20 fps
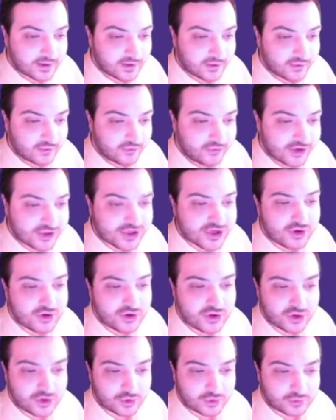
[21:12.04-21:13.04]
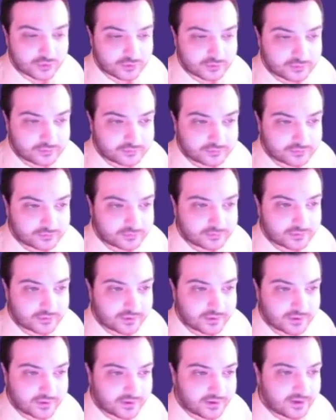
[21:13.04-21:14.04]
Fischer knew
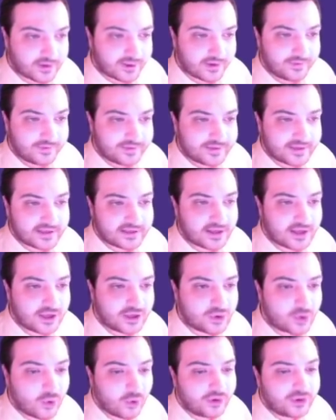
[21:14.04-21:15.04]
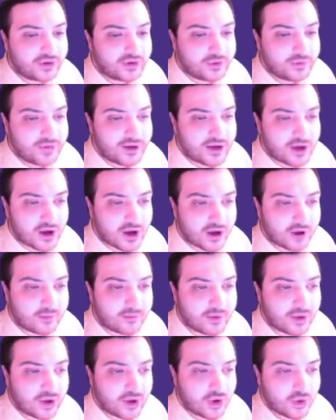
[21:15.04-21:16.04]
that in order to
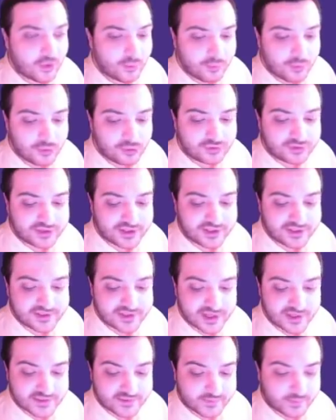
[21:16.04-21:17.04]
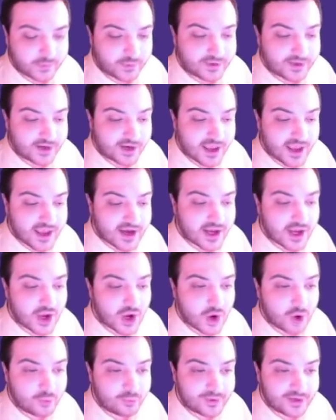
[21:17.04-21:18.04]
become most successful within any
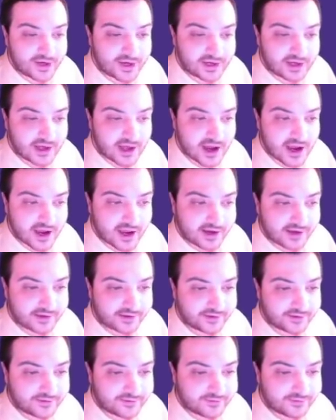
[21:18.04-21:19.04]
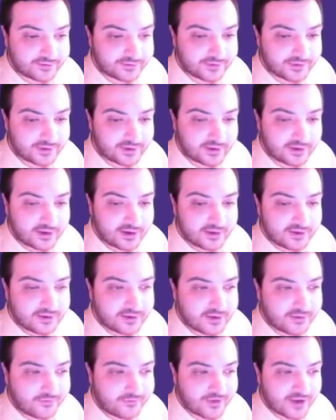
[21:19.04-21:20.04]
opening line,
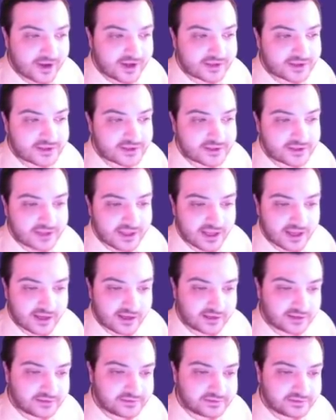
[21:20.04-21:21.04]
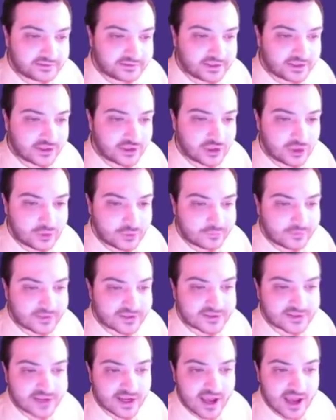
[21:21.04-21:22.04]
the first thing that you
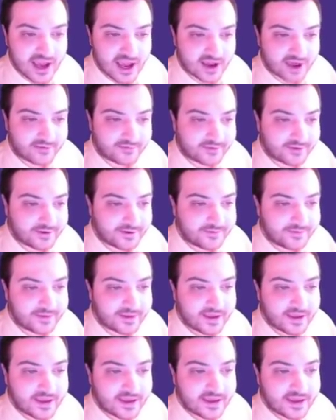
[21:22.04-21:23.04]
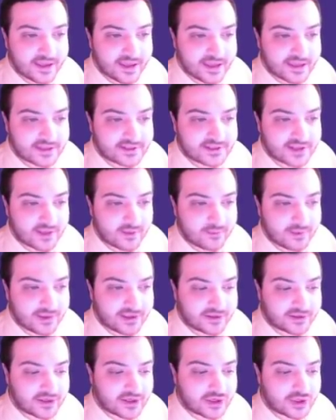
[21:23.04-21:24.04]
must have is the
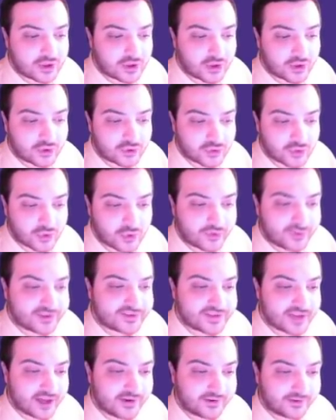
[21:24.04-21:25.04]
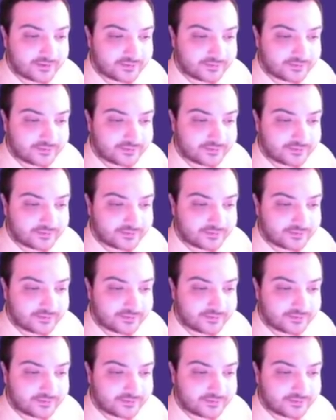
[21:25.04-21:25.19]
ability to control the center.